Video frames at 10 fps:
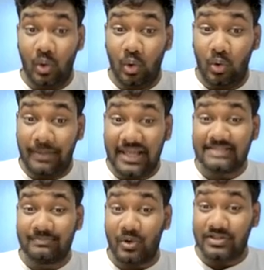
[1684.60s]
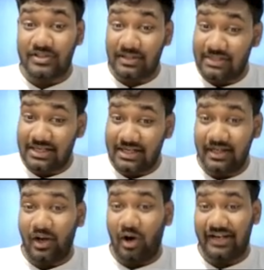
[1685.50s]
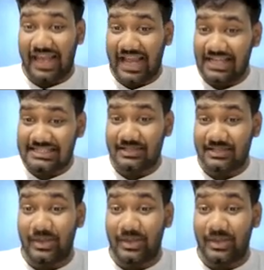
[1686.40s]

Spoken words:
Who pays most of the burden of a tax